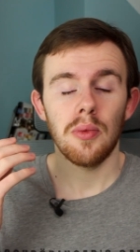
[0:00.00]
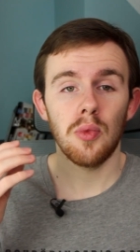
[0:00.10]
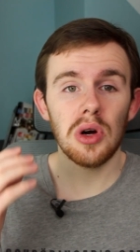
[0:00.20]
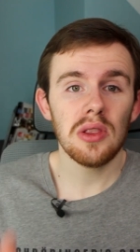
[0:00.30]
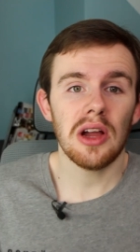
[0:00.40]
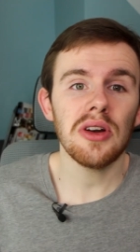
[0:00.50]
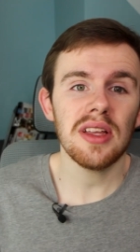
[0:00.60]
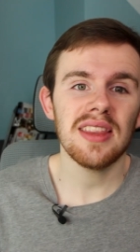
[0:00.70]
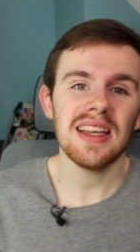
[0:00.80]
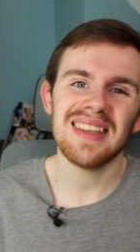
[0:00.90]
we're
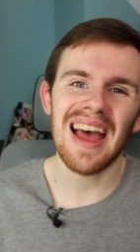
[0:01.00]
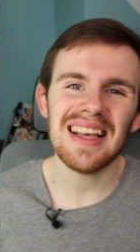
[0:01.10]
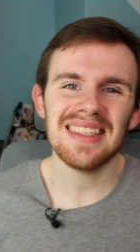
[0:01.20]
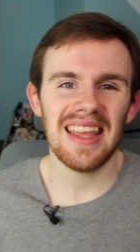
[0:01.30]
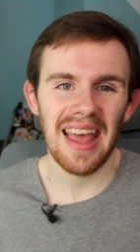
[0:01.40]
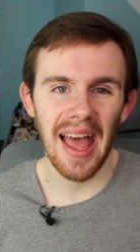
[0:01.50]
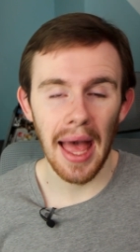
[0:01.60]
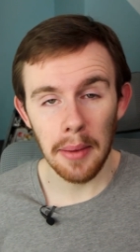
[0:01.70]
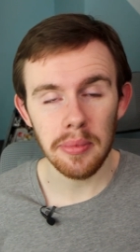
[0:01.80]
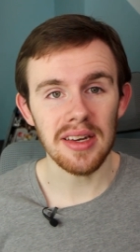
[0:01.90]
learning things as they
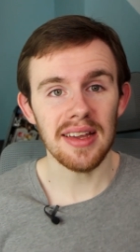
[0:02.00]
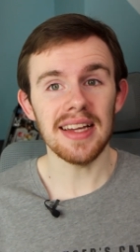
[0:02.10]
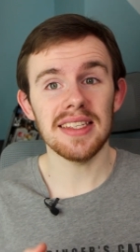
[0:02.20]
happen.